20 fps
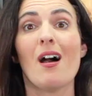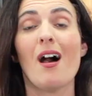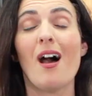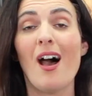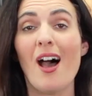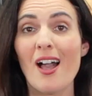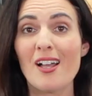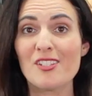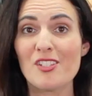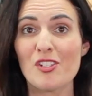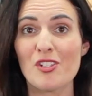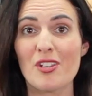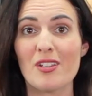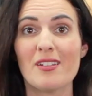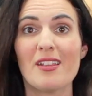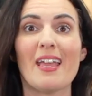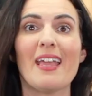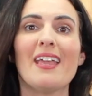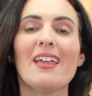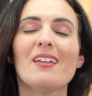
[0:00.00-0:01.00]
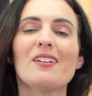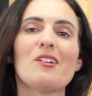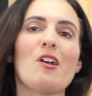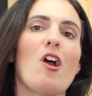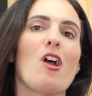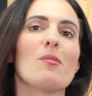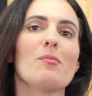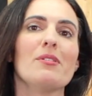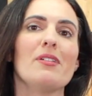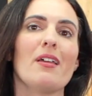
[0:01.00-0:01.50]
Oxygen and
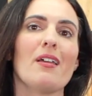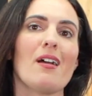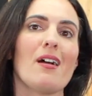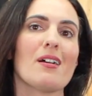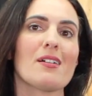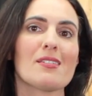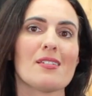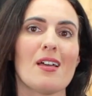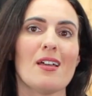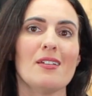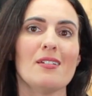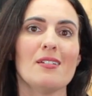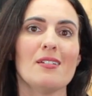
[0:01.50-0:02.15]
carbon dioxide.